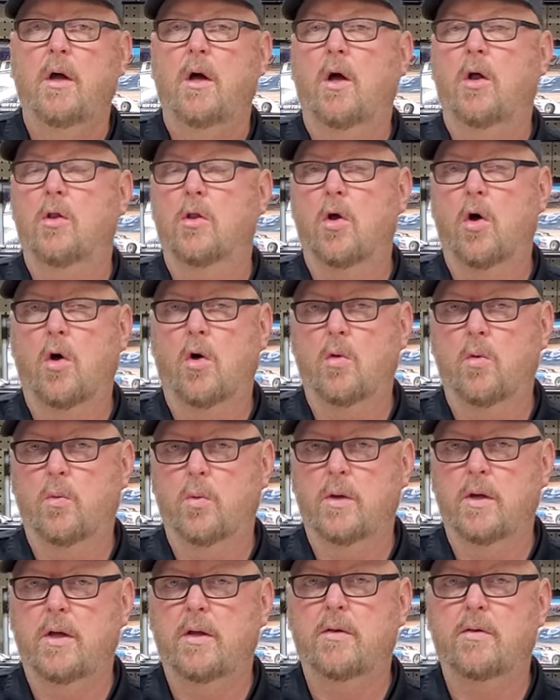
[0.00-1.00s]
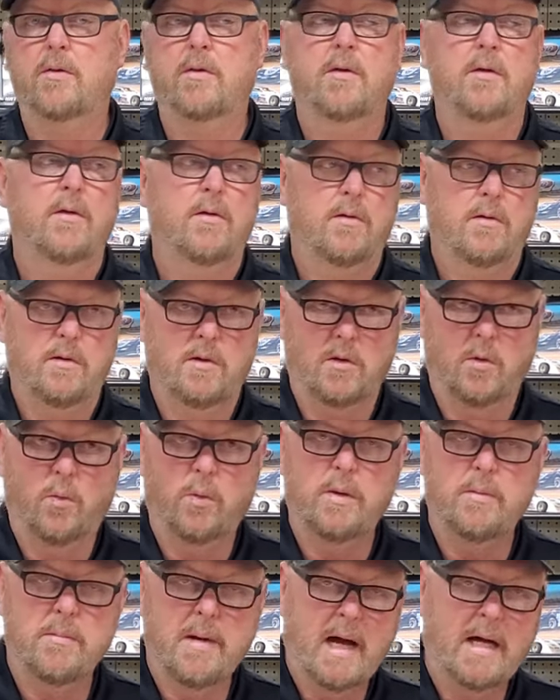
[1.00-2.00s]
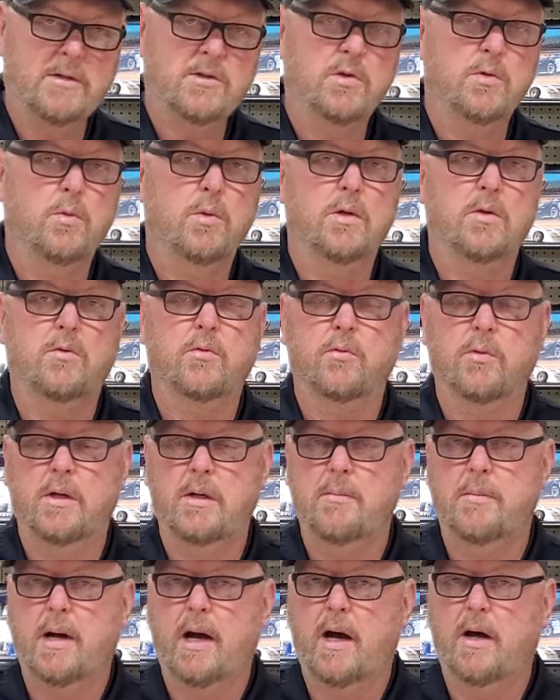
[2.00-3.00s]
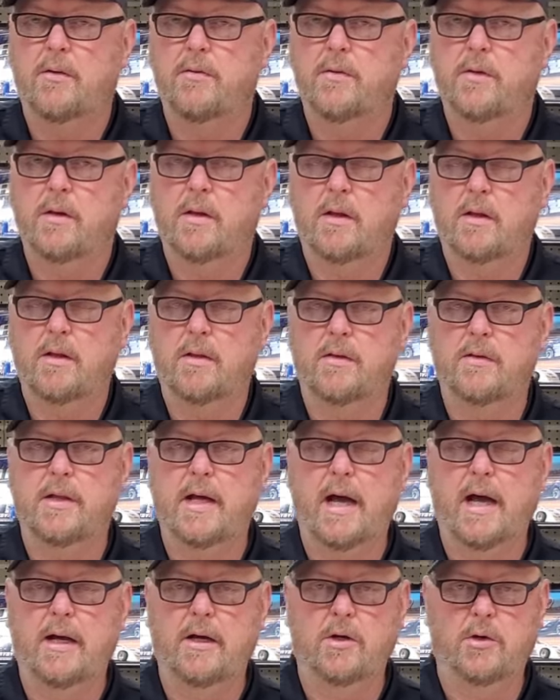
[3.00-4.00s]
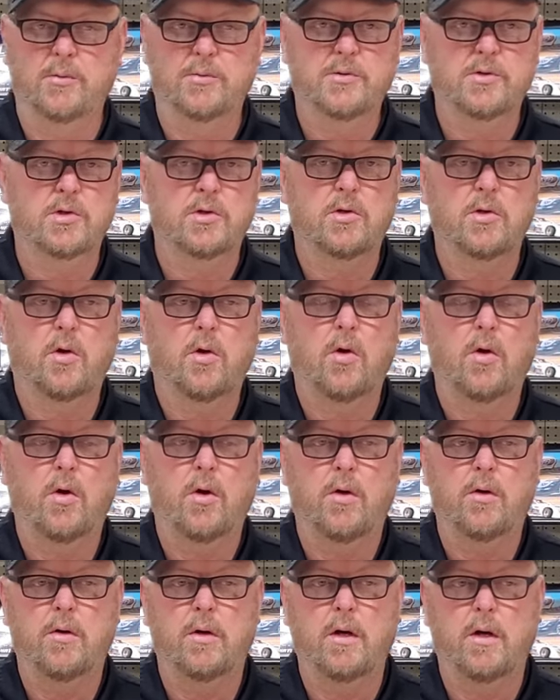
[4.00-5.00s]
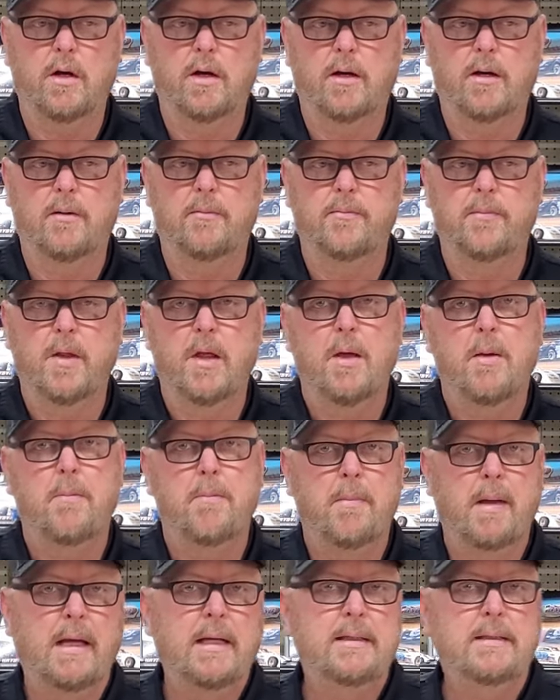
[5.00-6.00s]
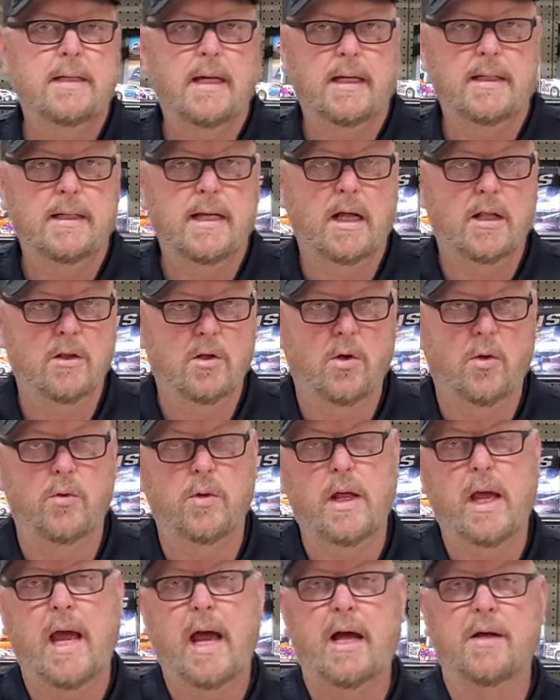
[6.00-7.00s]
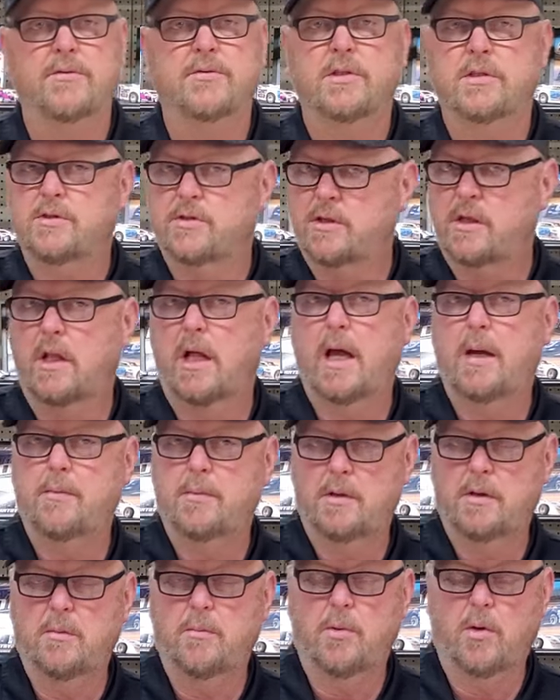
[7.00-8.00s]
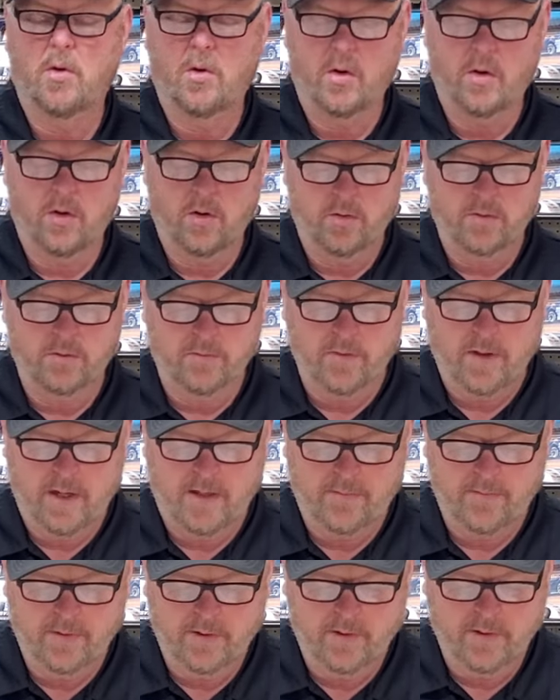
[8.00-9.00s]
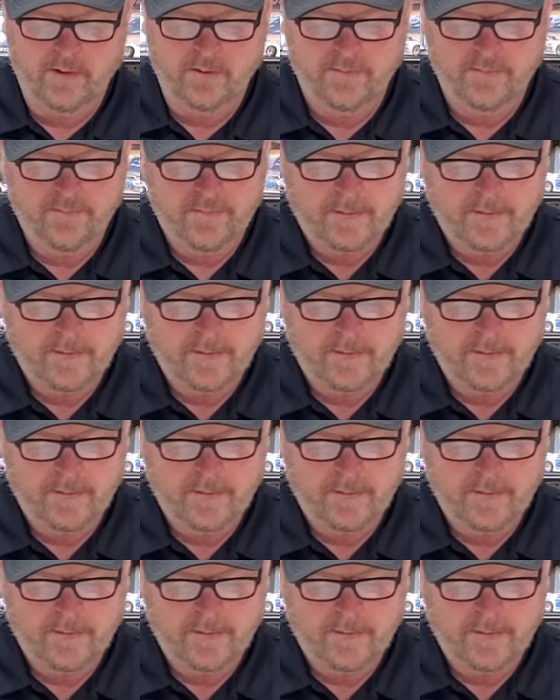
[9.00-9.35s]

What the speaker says: along with, you know, we match it with rebound. That helps the car maintain that load as it's climbing the bar on the right rear.